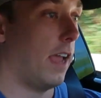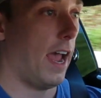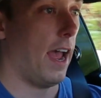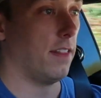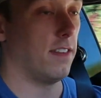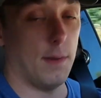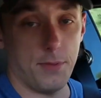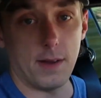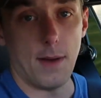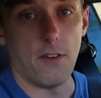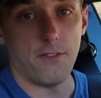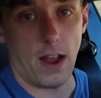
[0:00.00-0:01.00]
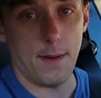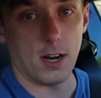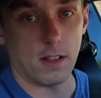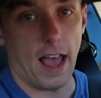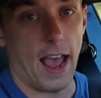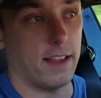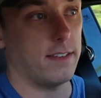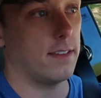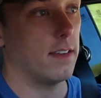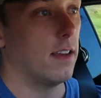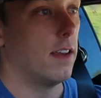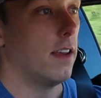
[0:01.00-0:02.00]
And something about fiberglass
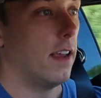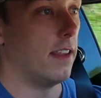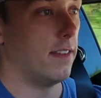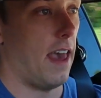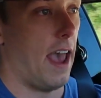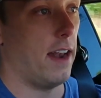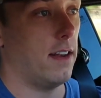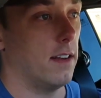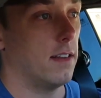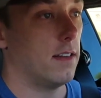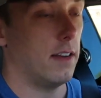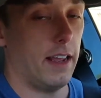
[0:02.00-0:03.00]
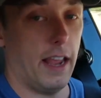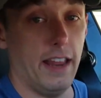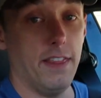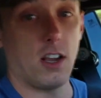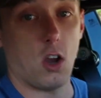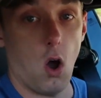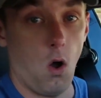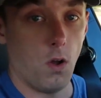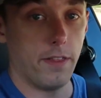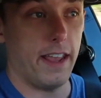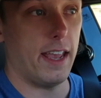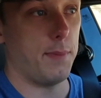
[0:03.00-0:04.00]
is that in the
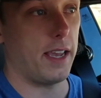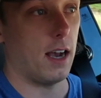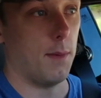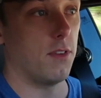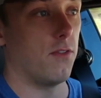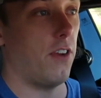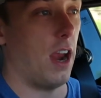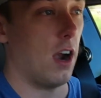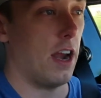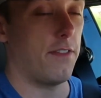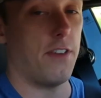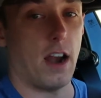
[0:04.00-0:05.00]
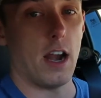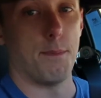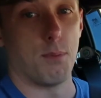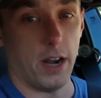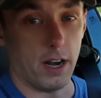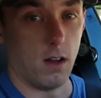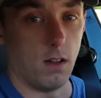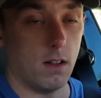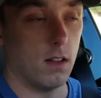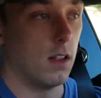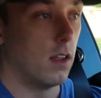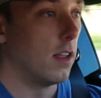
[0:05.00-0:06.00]
cold, it becomes very, very brittle.
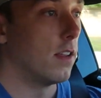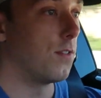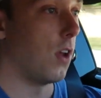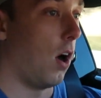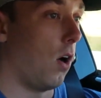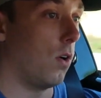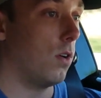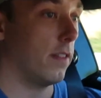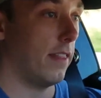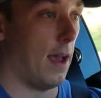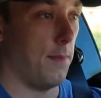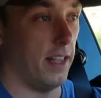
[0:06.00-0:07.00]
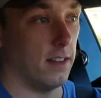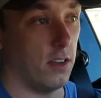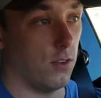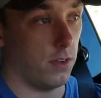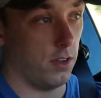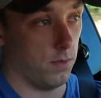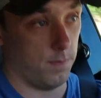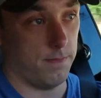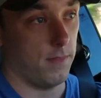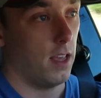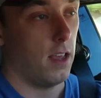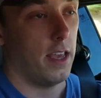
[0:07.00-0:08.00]
So that means
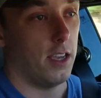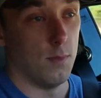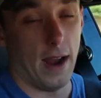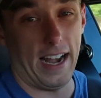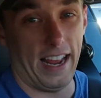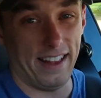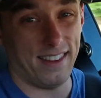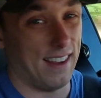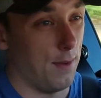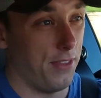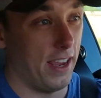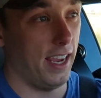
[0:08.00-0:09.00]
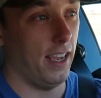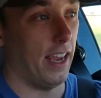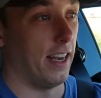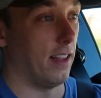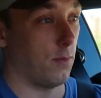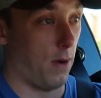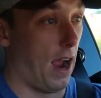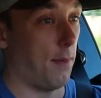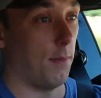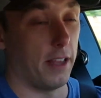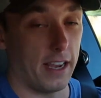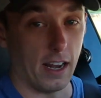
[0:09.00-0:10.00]
you might hit something and it's
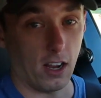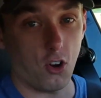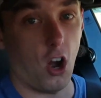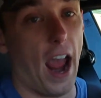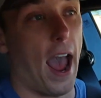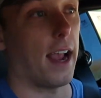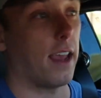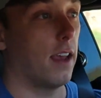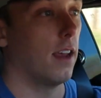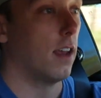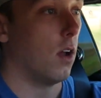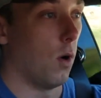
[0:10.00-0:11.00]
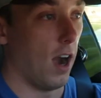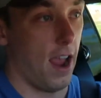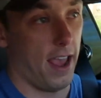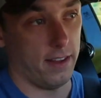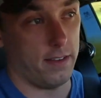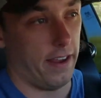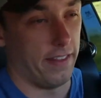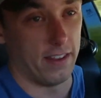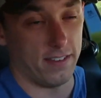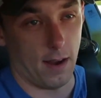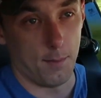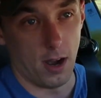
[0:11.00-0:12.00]
probably gonna crack. Whereas in
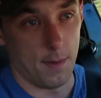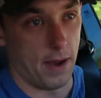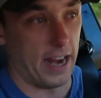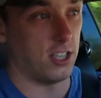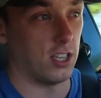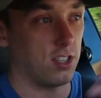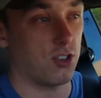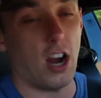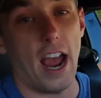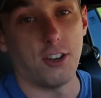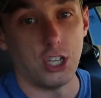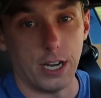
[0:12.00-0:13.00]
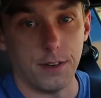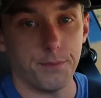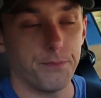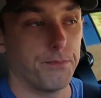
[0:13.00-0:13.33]
the summer, it might just scratch it.